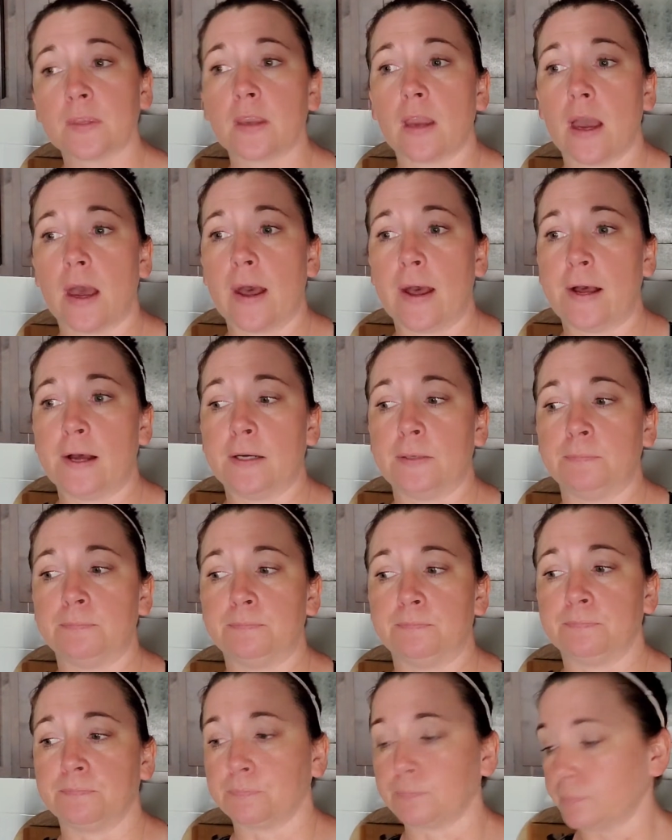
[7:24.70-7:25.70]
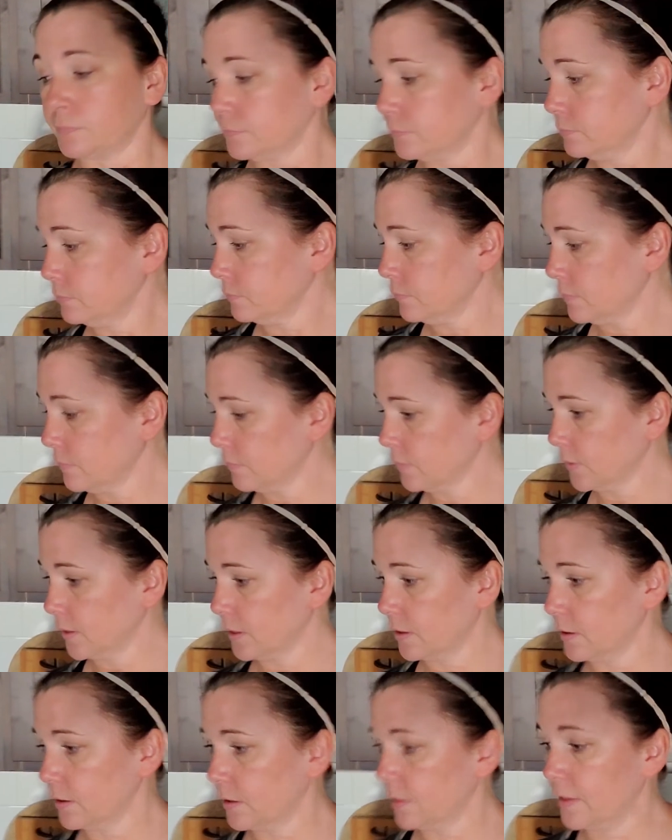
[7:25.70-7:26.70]

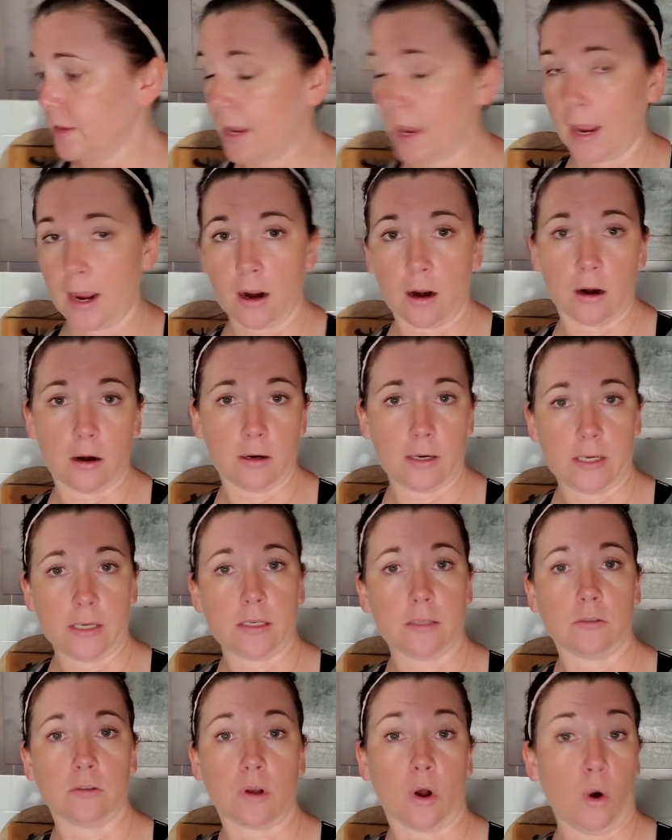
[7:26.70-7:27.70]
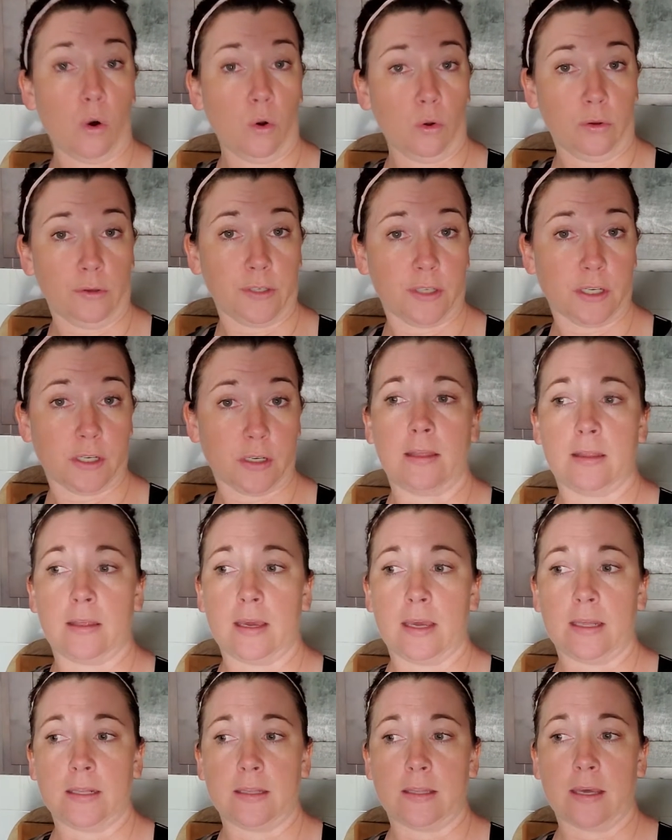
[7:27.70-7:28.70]
The air is cold.
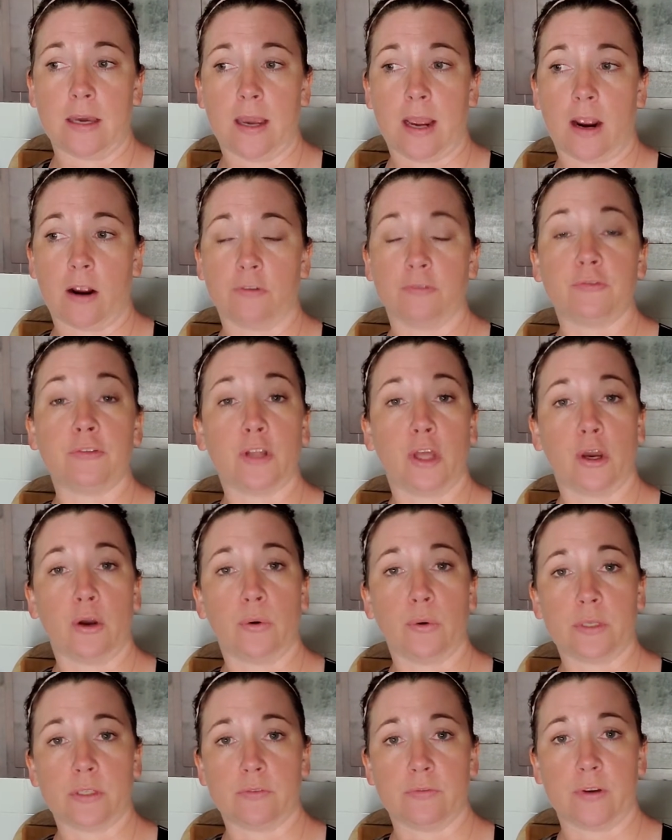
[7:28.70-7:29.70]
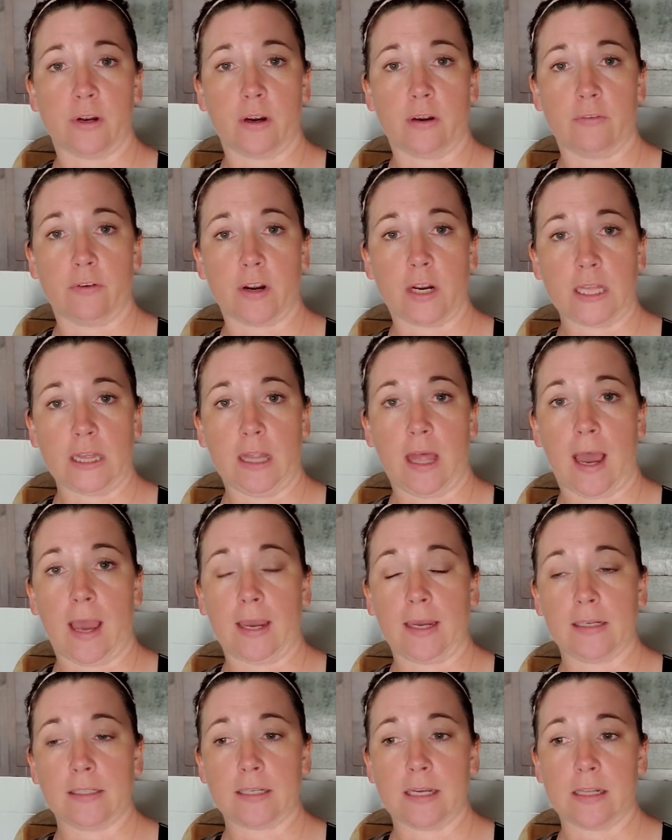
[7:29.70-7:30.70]
The airflow is very, very
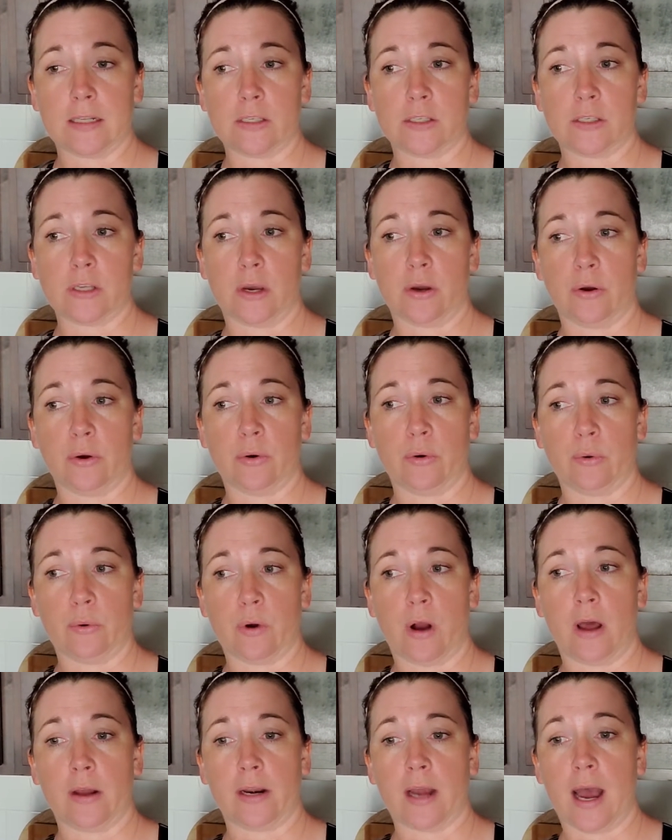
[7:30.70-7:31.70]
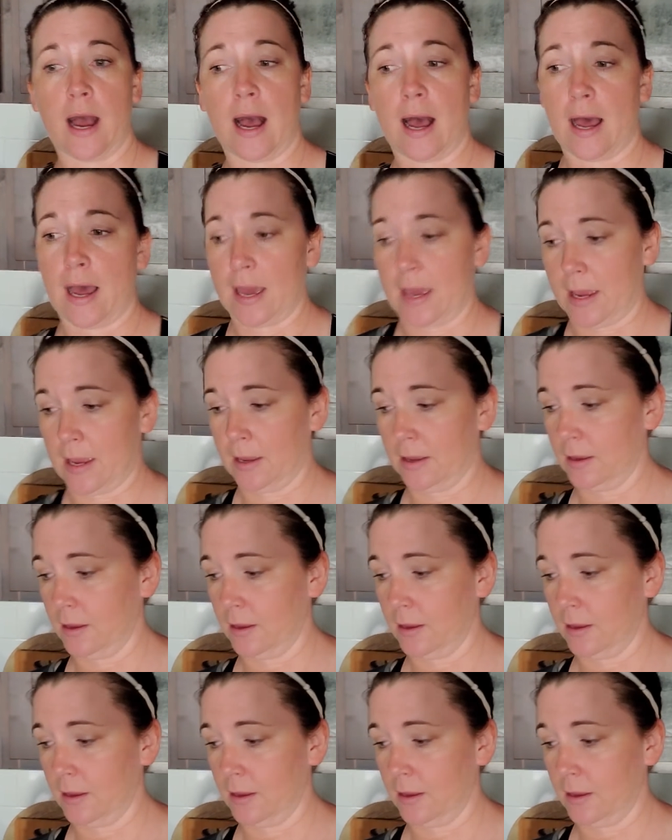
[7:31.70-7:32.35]
light, and so on high,